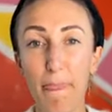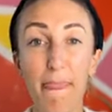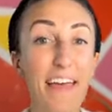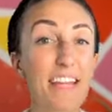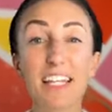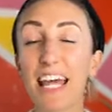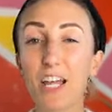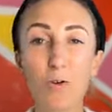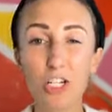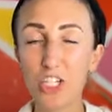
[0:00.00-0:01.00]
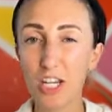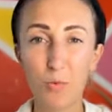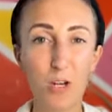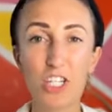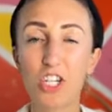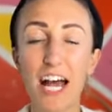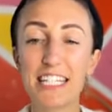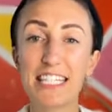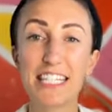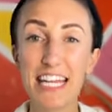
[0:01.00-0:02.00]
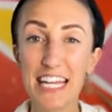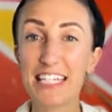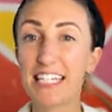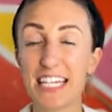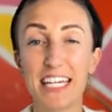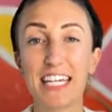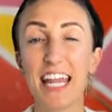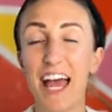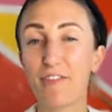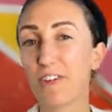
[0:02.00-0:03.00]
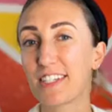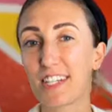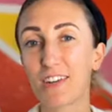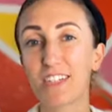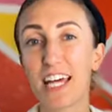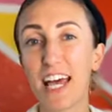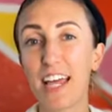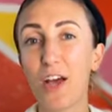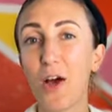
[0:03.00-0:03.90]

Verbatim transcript: and the language in which I stand in every single day.